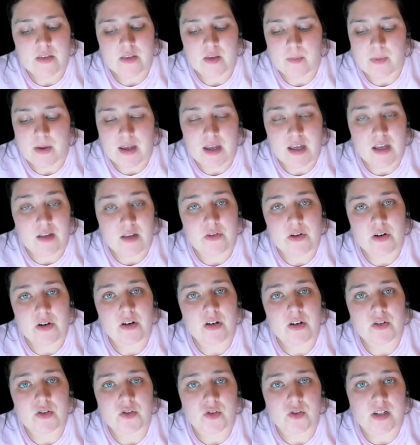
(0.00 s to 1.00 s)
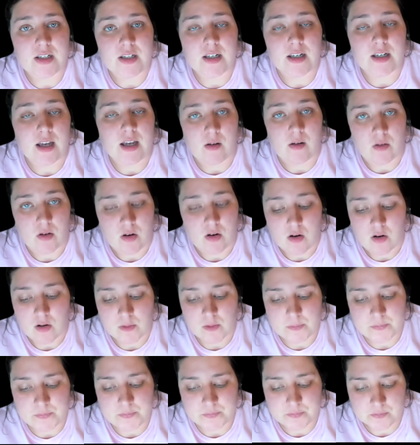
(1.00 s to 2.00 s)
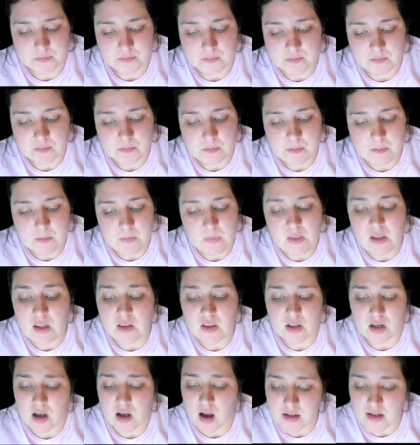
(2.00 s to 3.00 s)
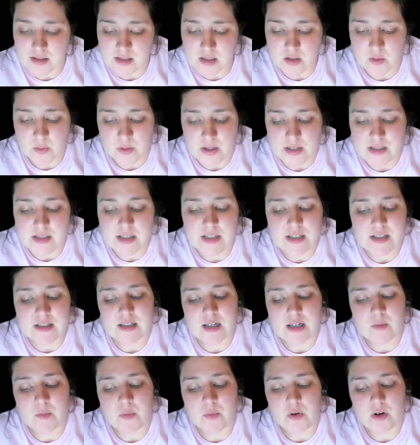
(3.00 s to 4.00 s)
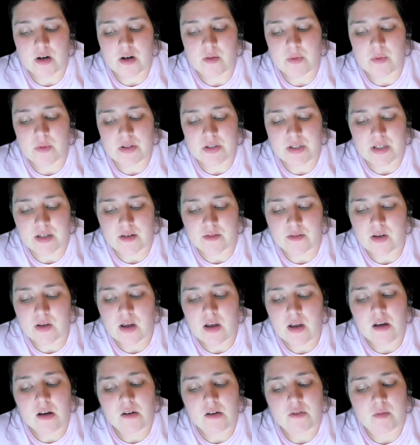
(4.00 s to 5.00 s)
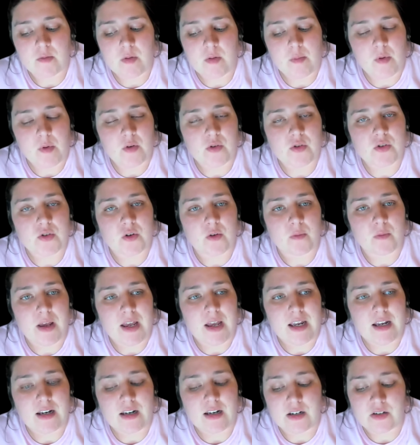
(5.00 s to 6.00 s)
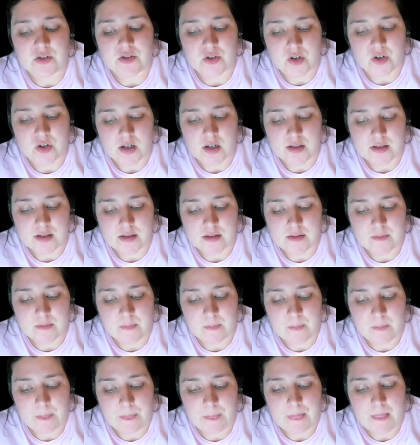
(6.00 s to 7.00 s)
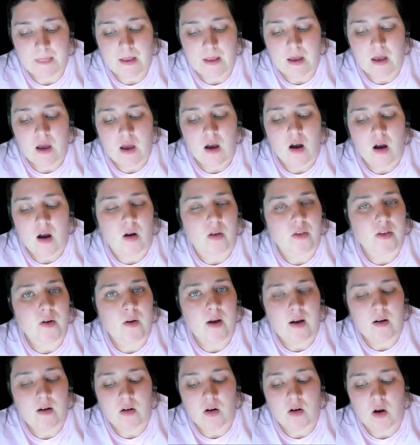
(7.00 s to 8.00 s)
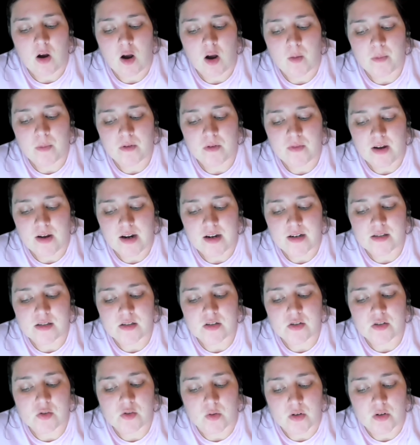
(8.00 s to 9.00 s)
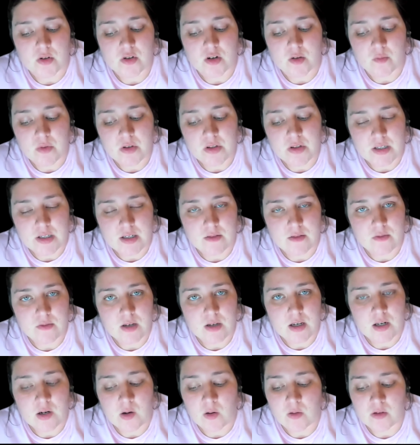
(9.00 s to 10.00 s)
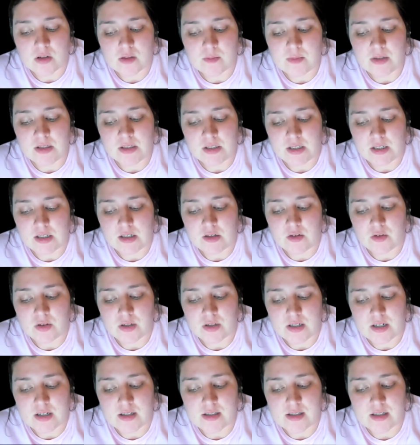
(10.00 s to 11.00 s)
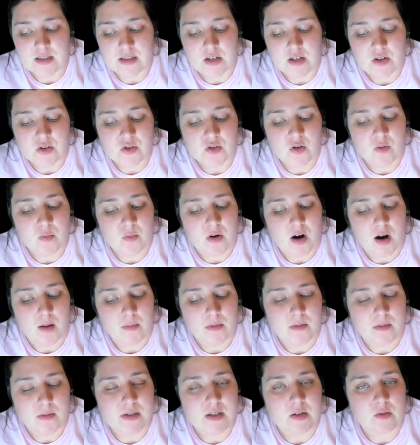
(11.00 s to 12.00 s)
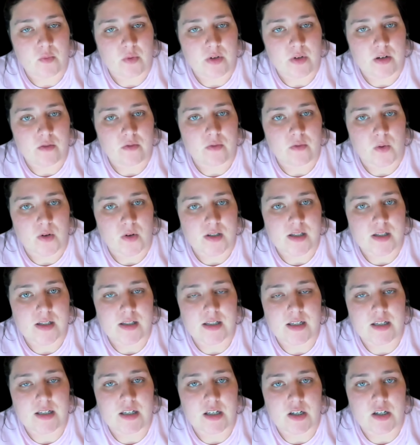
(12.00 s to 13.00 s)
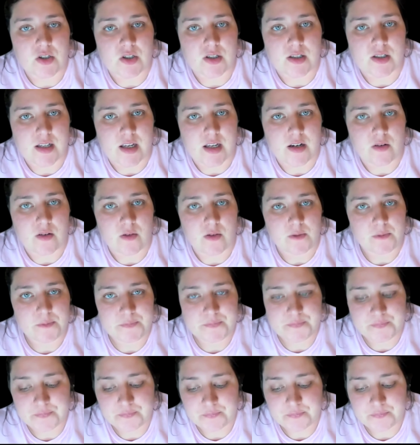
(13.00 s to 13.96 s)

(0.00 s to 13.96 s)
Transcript: The behavior is drinking alcohol. The consequence is temporary relief from emotional pain and stress. Although alcohol provides short-term relief, it ultimately creates additional problems and reinforces the addiction cycle.